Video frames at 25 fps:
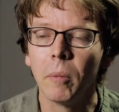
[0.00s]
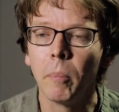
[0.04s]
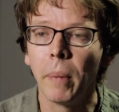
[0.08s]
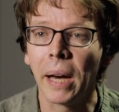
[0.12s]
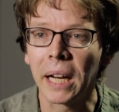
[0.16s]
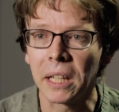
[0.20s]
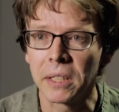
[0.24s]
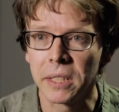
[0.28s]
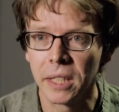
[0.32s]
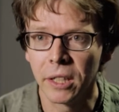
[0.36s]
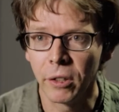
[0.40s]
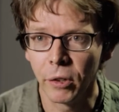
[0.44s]

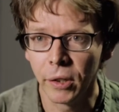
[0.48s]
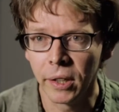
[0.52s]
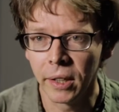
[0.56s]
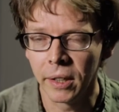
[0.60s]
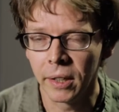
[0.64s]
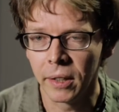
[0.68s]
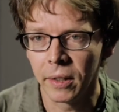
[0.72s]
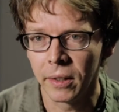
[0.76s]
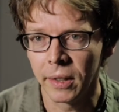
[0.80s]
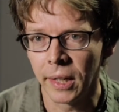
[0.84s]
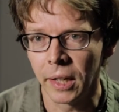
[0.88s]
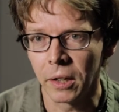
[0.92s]

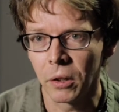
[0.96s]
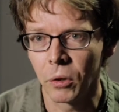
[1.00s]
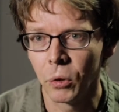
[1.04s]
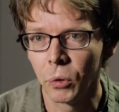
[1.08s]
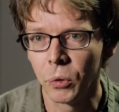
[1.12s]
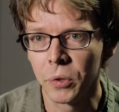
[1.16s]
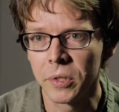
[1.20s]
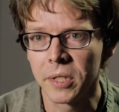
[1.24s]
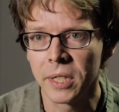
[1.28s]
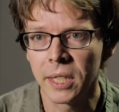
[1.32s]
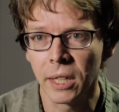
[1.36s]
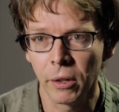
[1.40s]
bacteria that
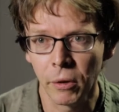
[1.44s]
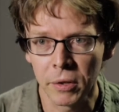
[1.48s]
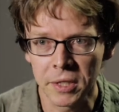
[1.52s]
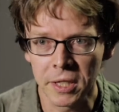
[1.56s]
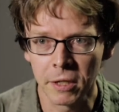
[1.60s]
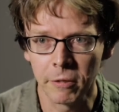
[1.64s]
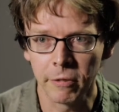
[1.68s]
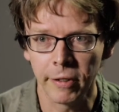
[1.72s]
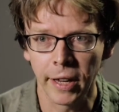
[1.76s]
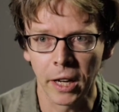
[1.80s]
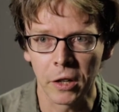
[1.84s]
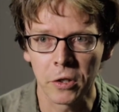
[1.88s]
cause serious
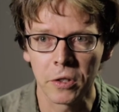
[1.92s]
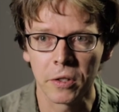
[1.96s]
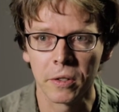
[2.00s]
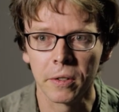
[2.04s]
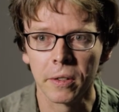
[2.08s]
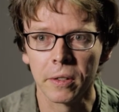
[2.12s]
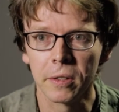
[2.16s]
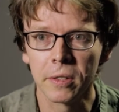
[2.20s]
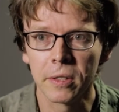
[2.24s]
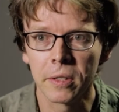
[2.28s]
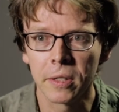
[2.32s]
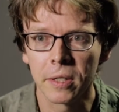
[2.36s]

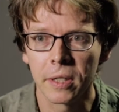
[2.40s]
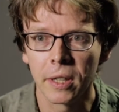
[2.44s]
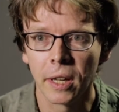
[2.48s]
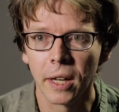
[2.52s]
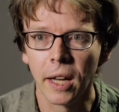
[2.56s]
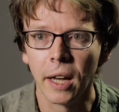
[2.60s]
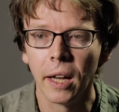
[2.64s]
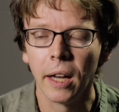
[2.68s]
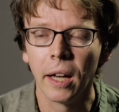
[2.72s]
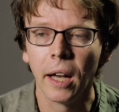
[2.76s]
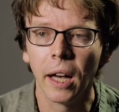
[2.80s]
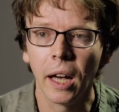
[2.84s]
infections
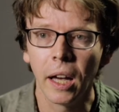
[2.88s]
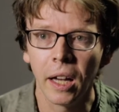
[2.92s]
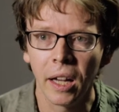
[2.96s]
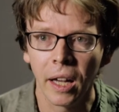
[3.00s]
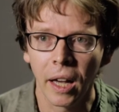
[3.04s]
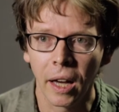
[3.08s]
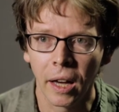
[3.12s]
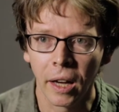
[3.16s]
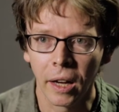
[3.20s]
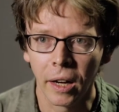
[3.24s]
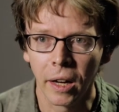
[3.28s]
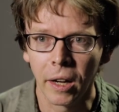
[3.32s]

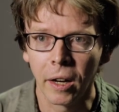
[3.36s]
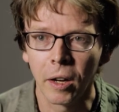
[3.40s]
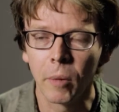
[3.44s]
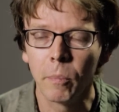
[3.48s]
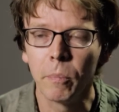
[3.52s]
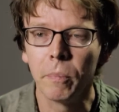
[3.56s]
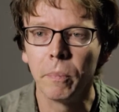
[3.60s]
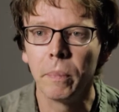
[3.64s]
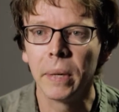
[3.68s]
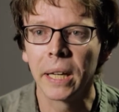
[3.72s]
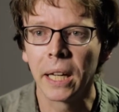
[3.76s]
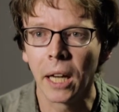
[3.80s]
are
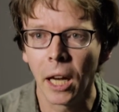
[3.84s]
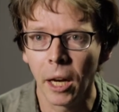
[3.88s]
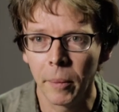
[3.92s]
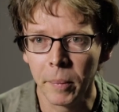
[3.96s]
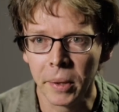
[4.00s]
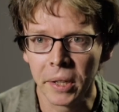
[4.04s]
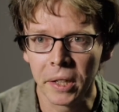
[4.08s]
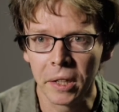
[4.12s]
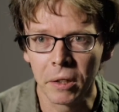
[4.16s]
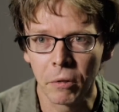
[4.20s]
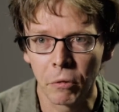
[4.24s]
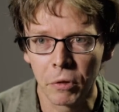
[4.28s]

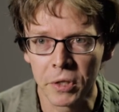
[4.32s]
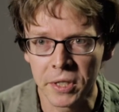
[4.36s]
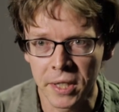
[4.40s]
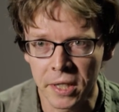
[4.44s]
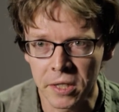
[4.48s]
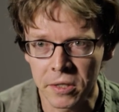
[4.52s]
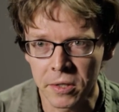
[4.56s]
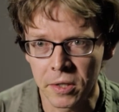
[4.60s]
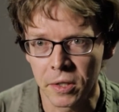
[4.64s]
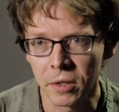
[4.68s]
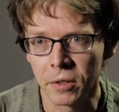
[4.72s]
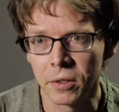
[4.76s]
becoming
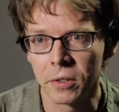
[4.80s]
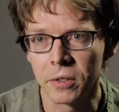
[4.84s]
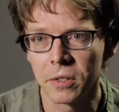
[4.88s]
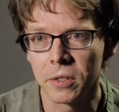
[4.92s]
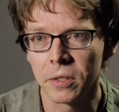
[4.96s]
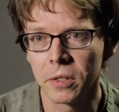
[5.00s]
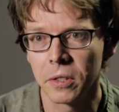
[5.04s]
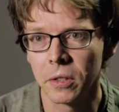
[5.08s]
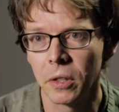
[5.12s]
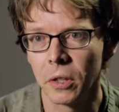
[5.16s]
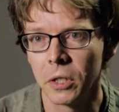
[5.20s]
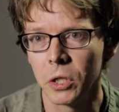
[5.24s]

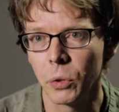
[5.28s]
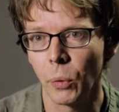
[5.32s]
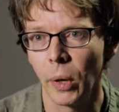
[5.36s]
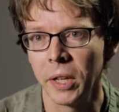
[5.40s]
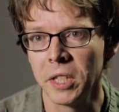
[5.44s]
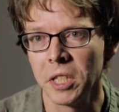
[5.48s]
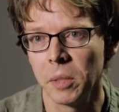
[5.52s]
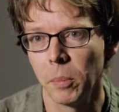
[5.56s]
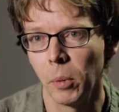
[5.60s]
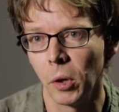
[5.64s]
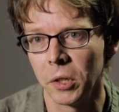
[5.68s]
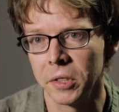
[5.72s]
resistant to
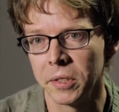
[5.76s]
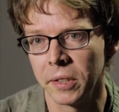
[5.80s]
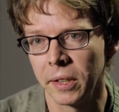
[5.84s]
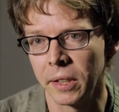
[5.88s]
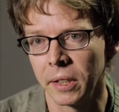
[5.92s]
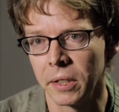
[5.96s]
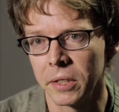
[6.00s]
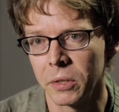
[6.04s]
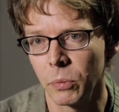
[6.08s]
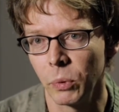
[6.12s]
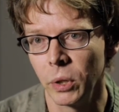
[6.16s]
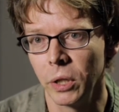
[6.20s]

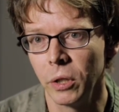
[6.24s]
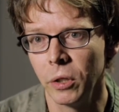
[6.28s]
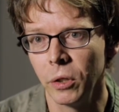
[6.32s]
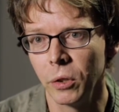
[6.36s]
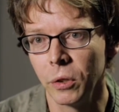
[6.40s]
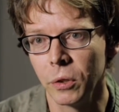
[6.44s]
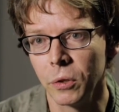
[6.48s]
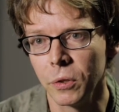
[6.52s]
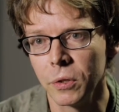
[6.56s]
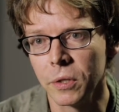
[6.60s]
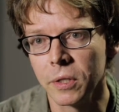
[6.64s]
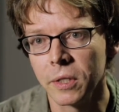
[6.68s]
antibiotics we
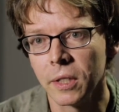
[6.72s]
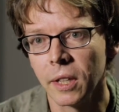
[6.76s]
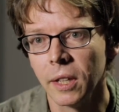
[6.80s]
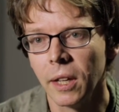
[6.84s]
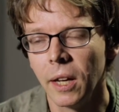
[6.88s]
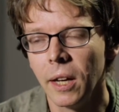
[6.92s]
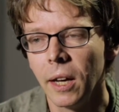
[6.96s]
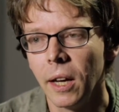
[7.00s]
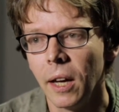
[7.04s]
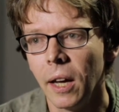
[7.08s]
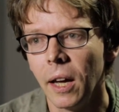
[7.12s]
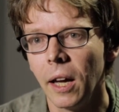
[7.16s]
use.
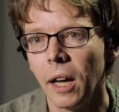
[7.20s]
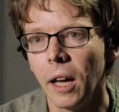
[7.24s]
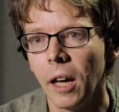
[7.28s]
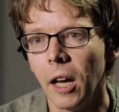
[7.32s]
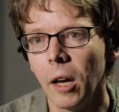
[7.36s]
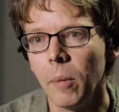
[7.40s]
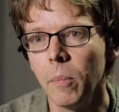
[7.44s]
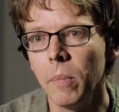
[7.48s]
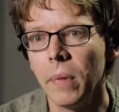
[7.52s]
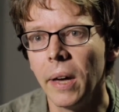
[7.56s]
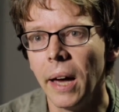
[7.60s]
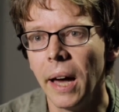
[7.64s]

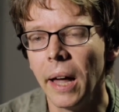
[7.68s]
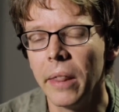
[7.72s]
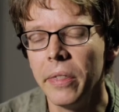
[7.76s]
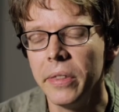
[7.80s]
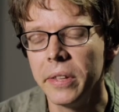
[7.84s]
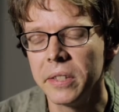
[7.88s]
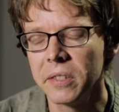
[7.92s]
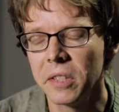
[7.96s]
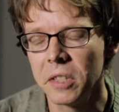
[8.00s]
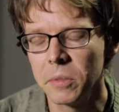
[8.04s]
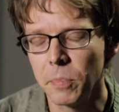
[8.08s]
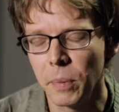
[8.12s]
And
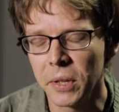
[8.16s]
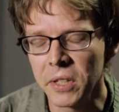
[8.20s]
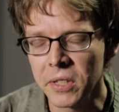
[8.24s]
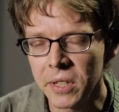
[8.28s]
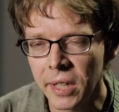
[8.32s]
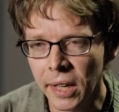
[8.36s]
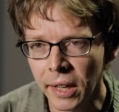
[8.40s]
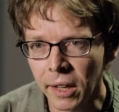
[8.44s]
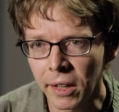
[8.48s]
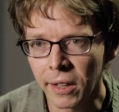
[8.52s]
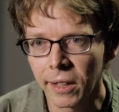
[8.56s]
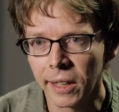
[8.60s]
this is
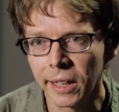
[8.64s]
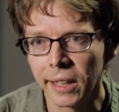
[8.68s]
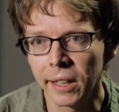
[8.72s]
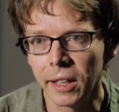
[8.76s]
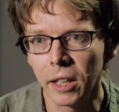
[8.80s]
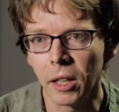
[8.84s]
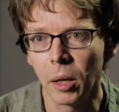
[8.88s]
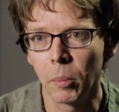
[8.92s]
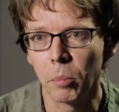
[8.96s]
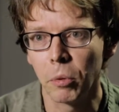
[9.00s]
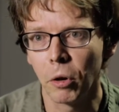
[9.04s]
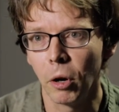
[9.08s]

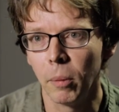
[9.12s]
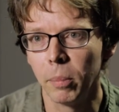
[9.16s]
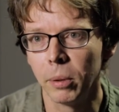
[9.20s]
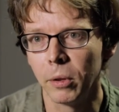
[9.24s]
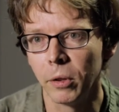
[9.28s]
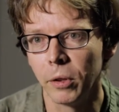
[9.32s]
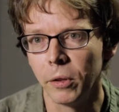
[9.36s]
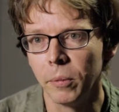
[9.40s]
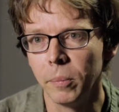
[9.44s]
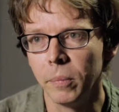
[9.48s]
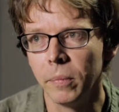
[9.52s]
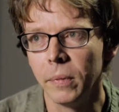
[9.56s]
particularly a
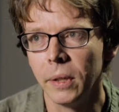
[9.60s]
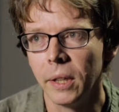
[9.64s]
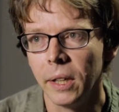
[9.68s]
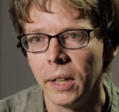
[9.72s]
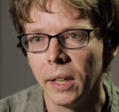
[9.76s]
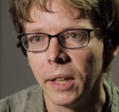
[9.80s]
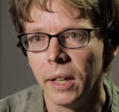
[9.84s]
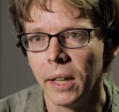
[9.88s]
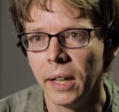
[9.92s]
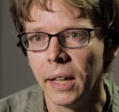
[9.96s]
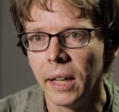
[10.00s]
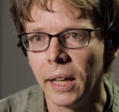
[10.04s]
problem
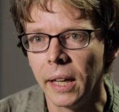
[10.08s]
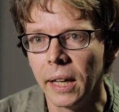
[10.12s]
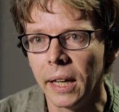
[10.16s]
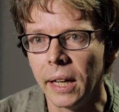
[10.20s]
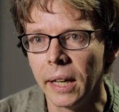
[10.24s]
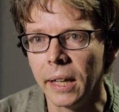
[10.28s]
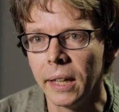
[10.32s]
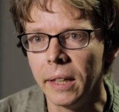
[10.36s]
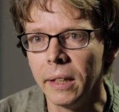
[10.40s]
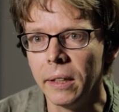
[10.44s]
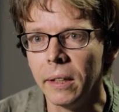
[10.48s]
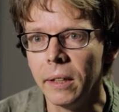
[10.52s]

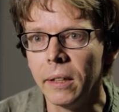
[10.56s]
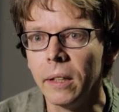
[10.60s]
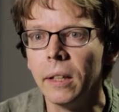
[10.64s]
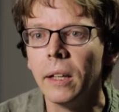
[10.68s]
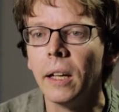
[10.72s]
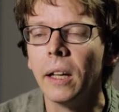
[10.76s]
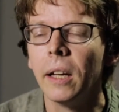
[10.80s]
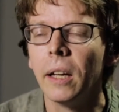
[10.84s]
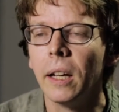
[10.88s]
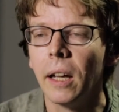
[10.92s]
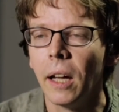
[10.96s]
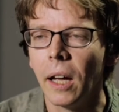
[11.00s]
in
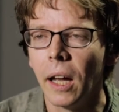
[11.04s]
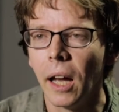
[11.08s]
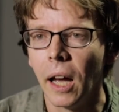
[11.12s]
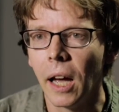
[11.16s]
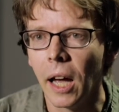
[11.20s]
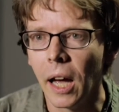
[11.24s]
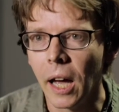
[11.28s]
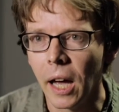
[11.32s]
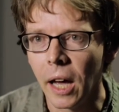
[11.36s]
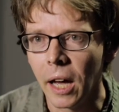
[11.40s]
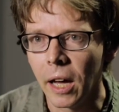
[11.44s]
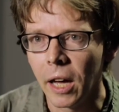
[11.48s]

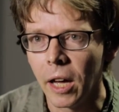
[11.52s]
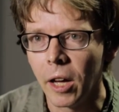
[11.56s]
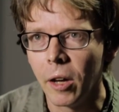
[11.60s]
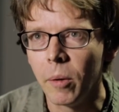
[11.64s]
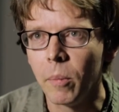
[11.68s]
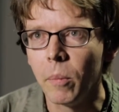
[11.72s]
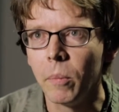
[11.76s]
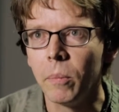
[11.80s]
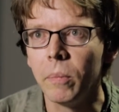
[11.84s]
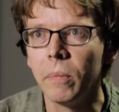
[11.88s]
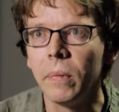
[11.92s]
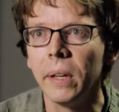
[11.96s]

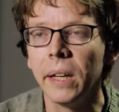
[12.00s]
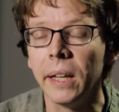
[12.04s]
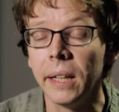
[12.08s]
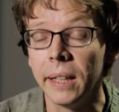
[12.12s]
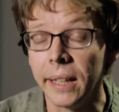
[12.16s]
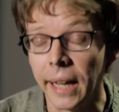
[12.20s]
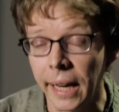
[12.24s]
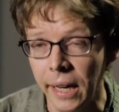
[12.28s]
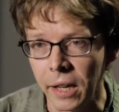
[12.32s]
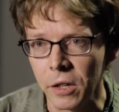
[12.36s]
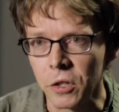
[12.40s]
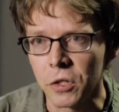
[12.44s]

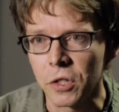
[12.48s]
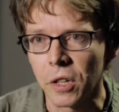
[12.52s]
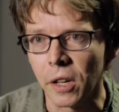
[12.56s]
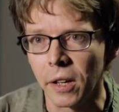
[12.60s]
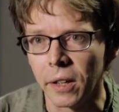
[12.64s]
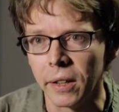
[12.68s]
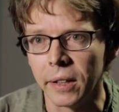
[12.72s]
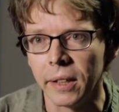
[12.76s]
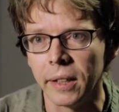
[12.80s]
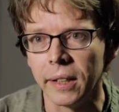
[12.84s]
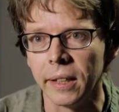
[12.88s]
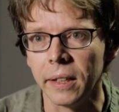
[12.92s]

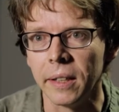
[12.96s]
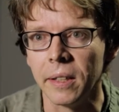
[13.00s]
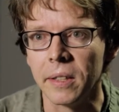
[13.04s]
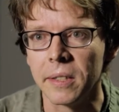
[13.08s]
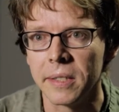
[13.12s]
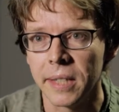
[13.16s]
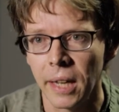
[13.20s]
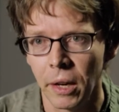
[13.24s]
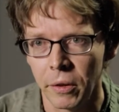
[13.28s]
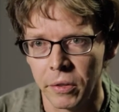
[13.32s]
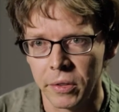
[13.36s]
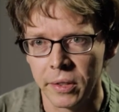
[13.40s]
Asia, in
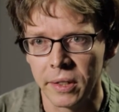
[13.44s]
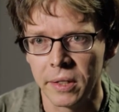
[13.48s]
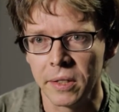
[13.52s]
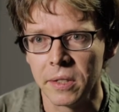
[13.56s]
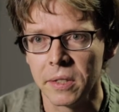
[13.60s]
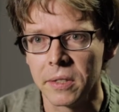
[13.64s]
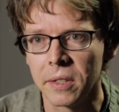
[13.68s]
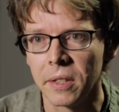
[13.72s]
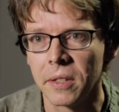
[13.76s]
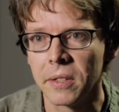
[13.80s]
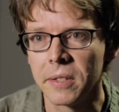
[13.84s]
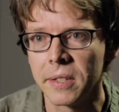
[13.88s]

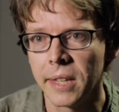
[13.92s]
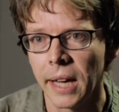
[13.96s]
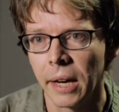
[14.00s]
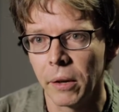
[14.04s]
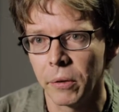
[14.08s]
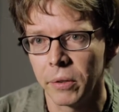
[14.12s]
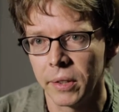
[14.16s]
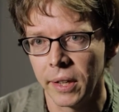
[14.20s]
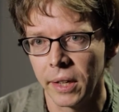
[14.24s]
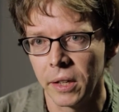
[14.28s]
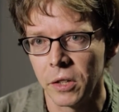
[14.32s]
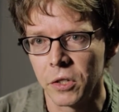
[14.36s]
Southeast and
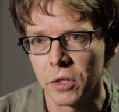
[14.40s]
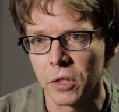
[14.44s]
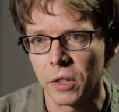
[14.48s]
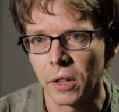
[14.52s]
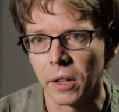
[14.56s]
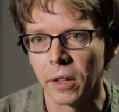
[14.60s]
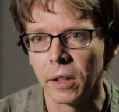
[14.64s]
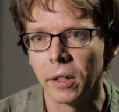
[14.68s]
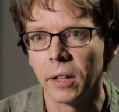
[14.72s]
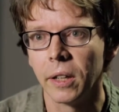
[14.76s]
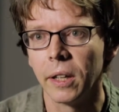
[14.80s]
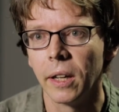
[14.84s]
South
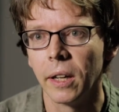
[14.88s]
Asia,